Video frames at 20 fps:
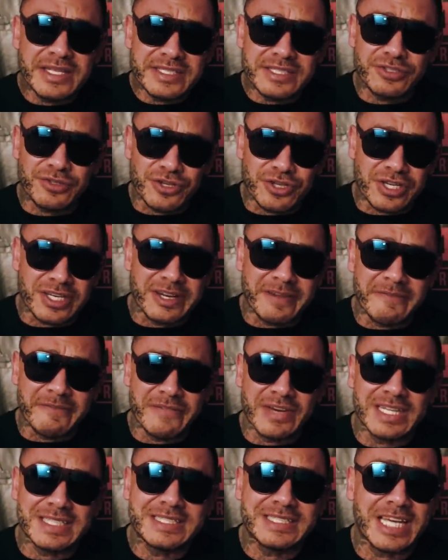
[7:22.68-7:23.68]
So you can
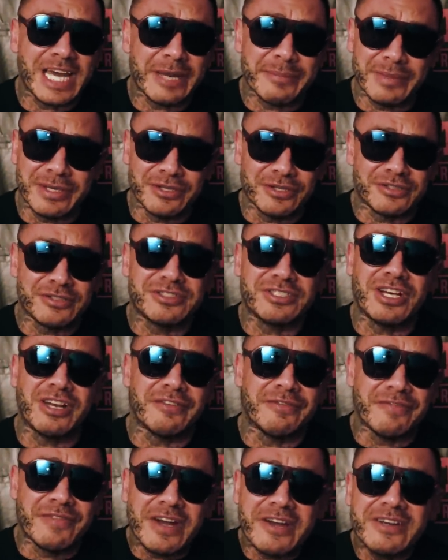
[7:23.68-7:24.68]
invest time in
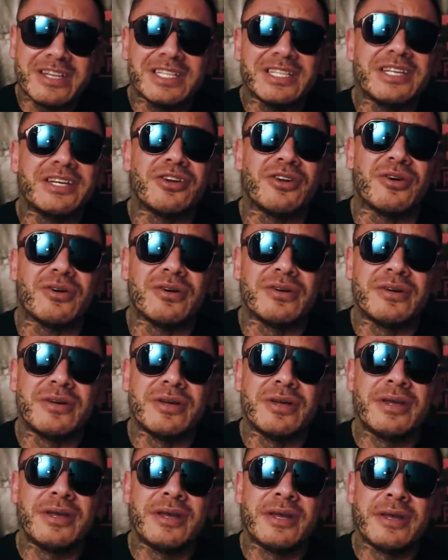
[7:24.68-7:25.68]
yourself. Very little
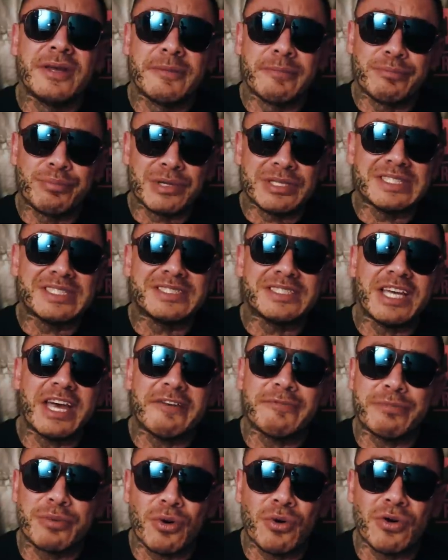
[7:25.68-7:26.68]
prisons
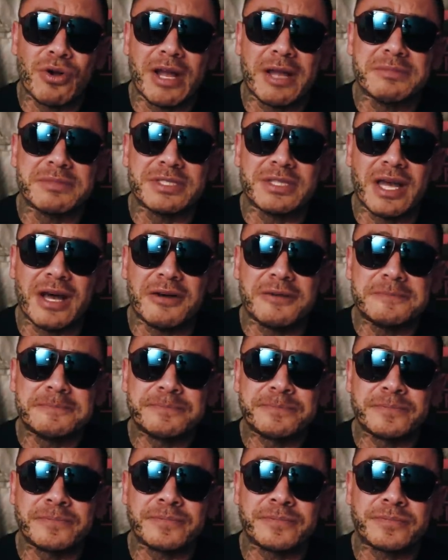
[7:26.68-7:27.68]
have programs now.
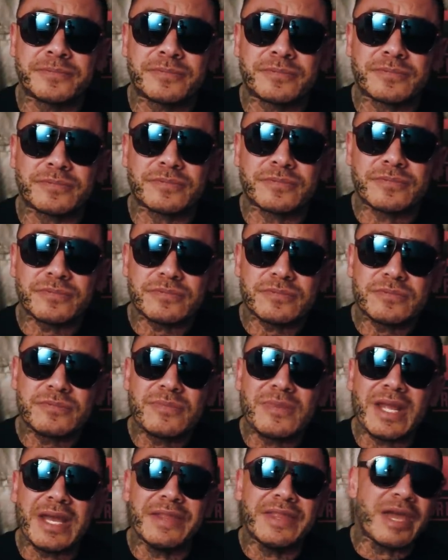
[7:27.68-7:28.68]

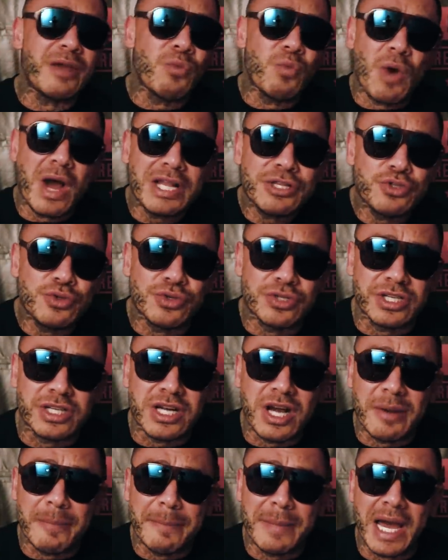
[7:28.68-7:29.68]
They want you to
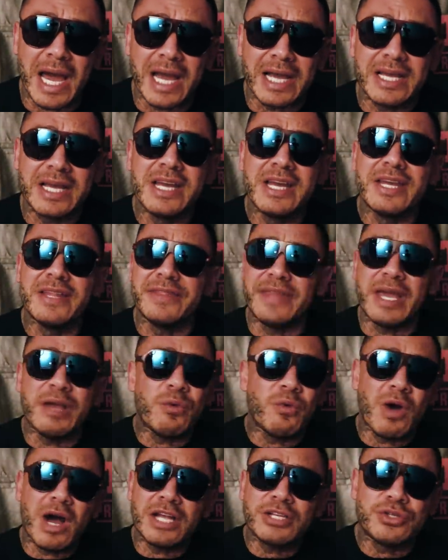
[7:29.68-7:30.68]
come back. They
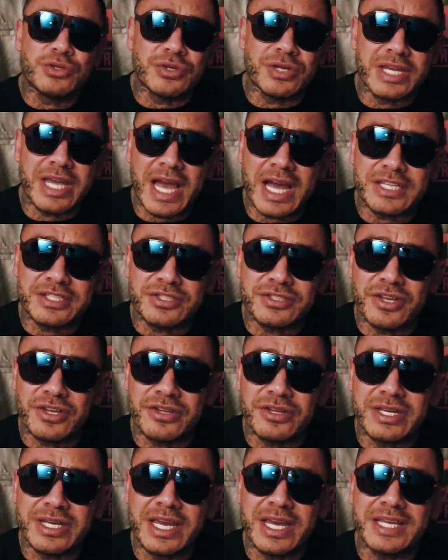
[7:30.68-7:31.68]
want you to catch
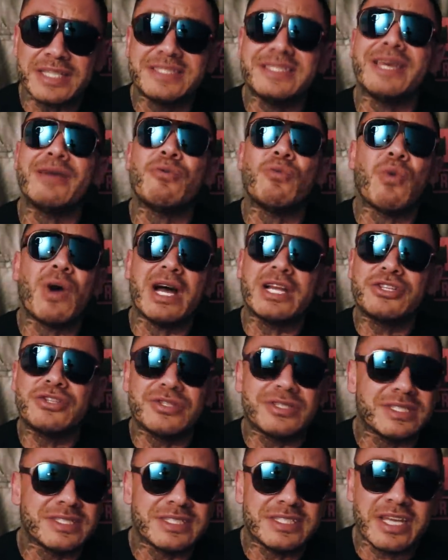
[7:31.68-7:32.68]
another case. They want
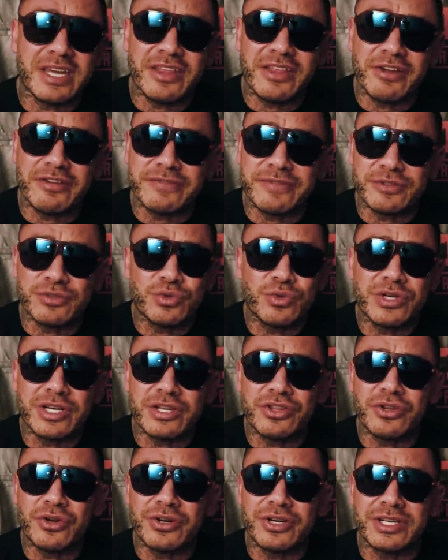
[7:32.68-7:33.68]
you to stay there for
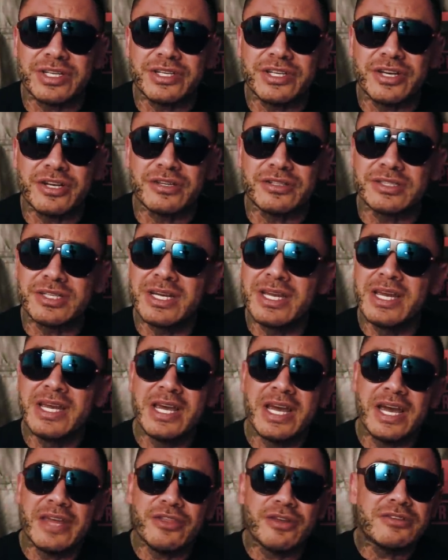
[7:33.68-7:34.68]
twenty, thirty years.
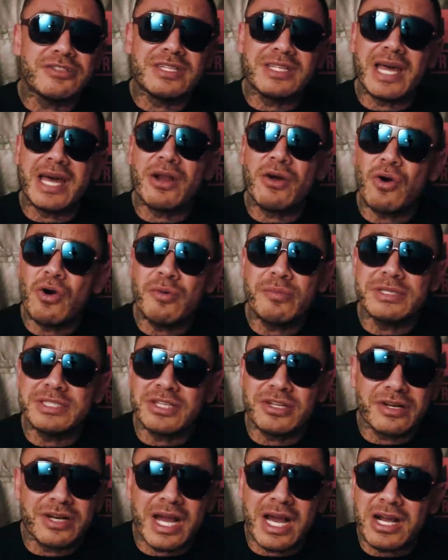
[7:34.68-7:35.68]
And there's a lot of homies
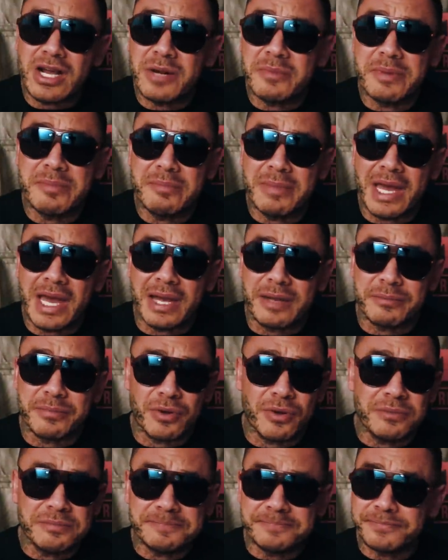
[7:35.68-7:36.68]
that are not coming back,
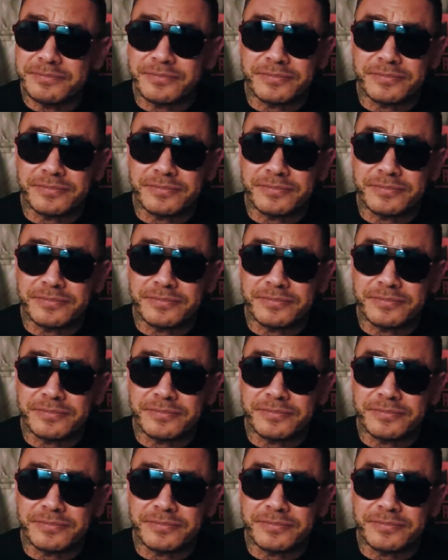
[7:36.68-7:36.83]
bro.